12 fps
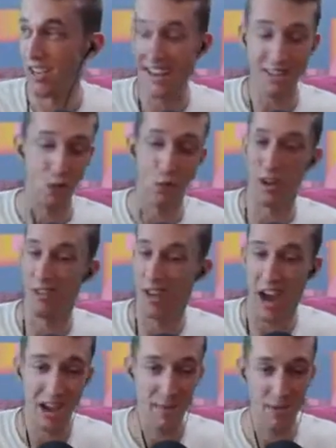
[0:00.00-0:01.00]
does a weird
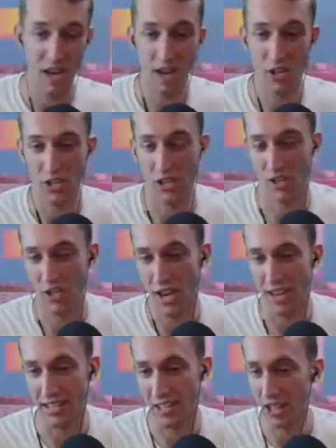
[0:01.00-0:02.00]
kind of production shit.
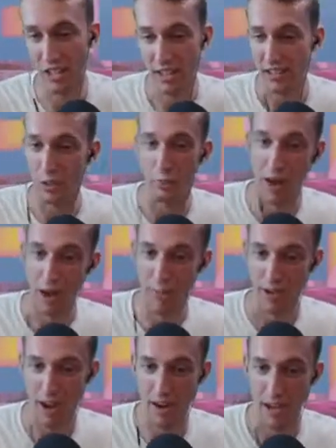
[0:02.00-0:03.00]
He's clearly inspired
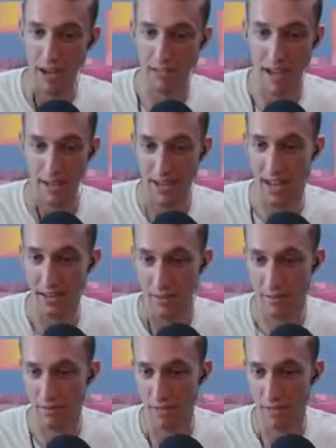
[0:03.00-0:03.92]
by Kanye and Tyler,